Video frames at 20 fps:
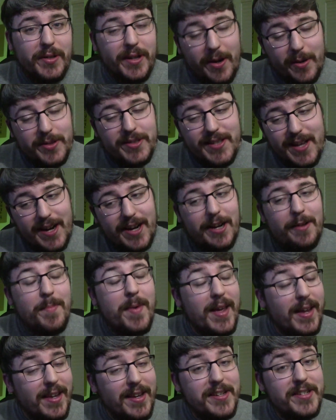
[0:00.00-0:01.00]
You know, it's not gonna
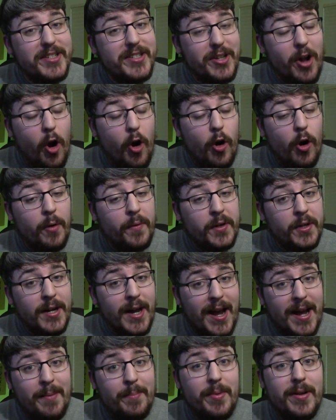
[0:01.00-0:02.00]
make you a star
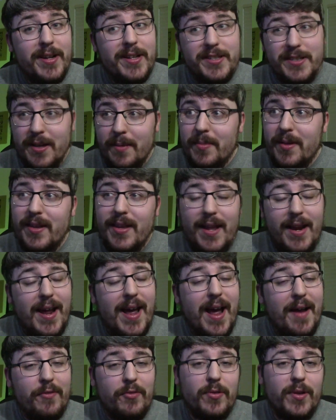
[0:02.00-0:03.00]
overnight, but it's something that I
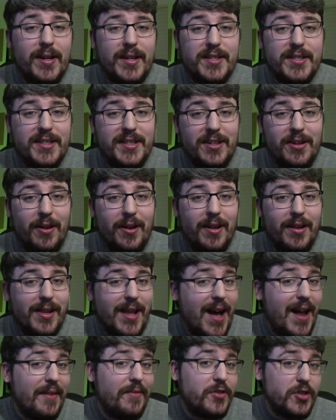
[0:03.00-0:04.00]
haven't really seen on a
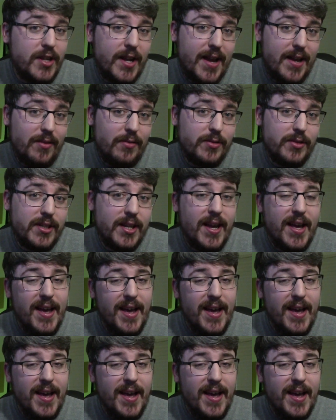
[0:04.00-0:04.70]
lot of channels.